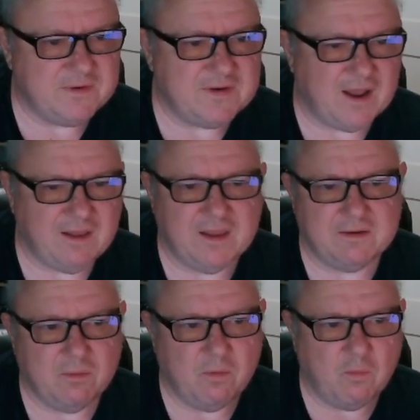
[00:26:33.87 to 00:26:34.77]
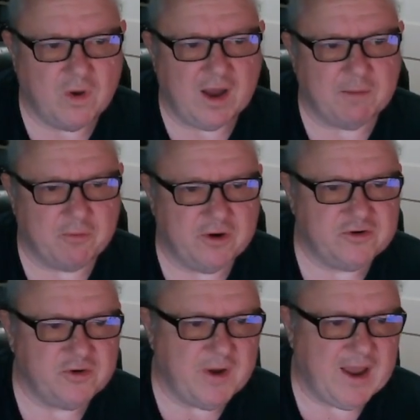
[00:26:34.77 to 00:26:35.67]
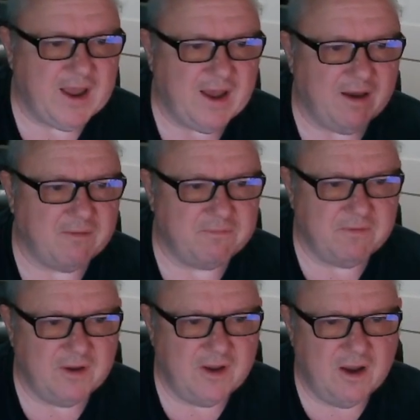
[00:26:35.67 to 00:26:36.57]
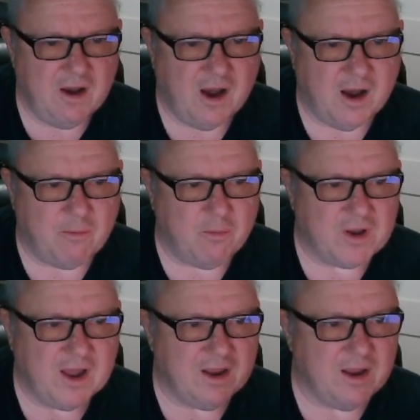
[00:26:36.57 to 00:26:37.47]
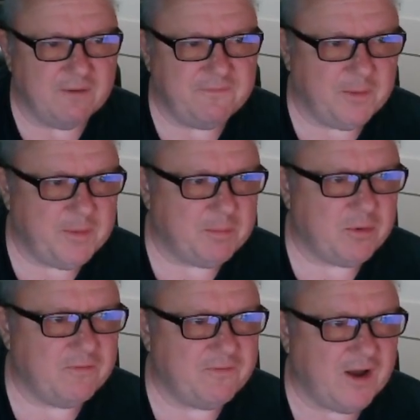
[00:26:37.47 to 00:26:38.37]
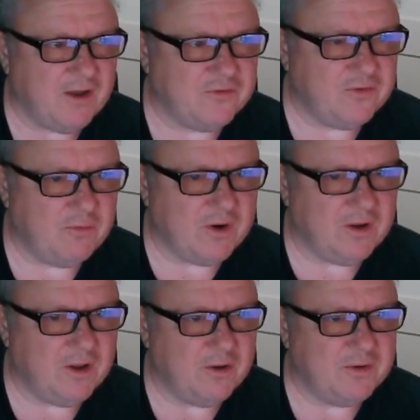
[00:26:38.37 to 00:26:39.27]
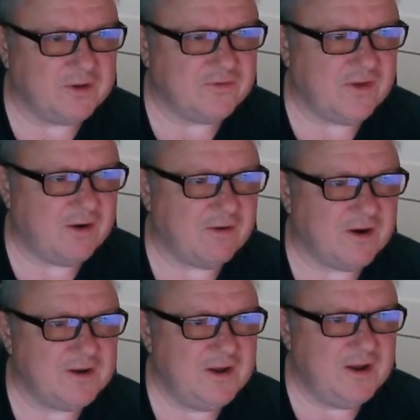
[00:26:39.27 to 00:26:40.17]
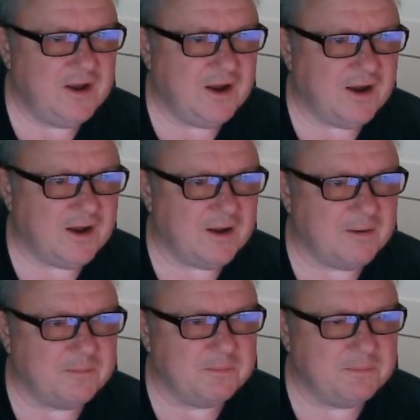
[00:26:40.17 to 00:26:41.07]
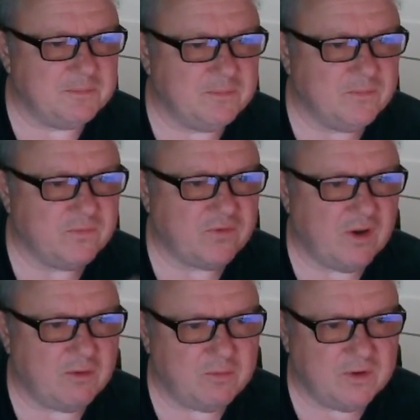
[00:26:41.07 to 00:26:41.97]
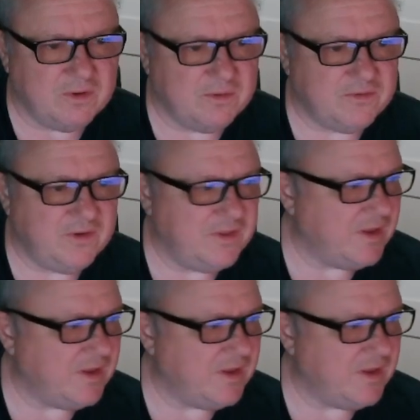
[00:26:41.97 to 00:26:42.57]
tell it what kind of printers you have, what kind of filament profiles you want to load, etc. Um, so we'll see